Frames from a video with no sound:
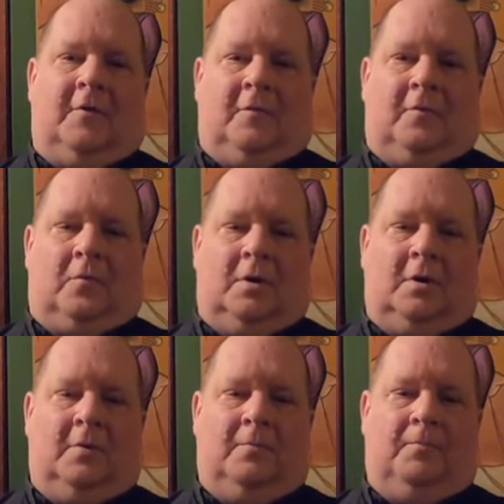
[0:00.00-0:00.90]
I've
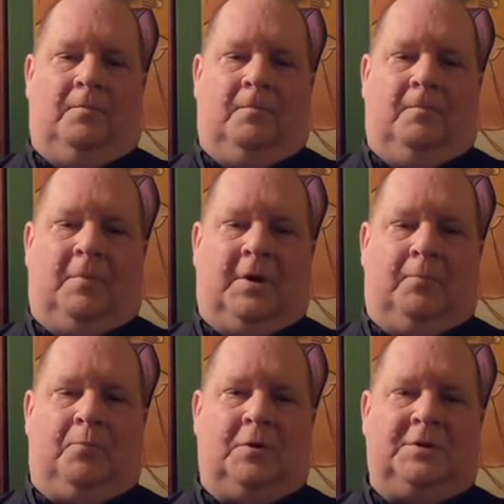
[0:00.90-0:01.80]
been
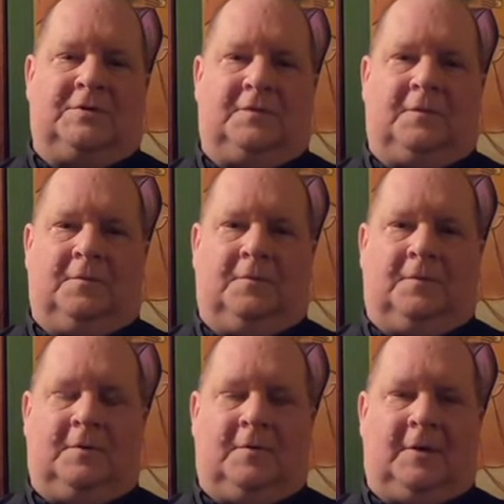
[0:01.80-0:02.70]
a priest for
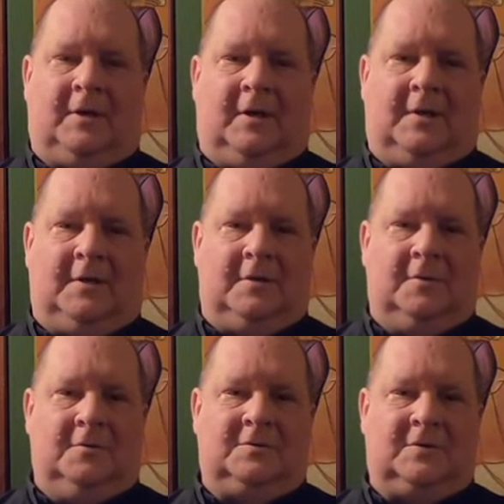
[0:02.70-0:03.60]
39
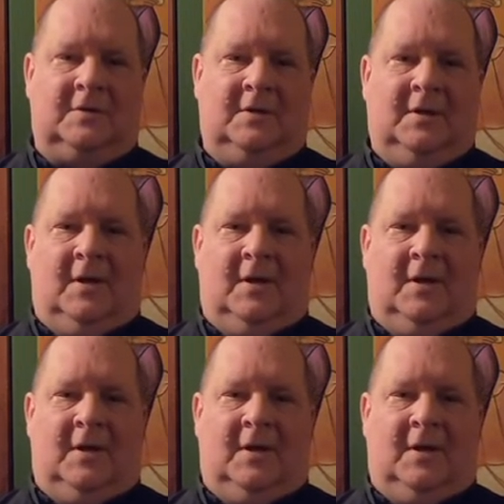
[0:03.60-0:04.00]
years